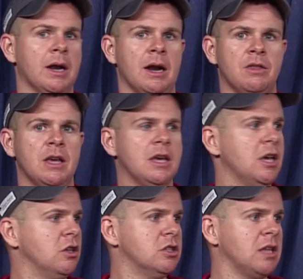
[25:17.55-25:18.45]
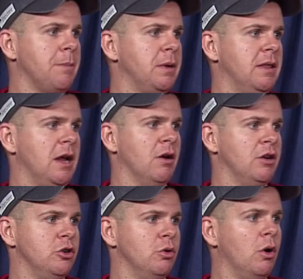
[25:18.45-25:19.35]
and I think he could step in there and
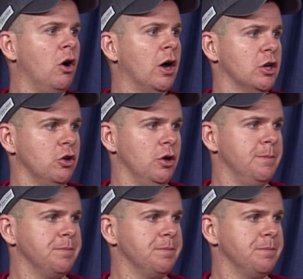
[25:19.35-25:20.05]
do a lot of good.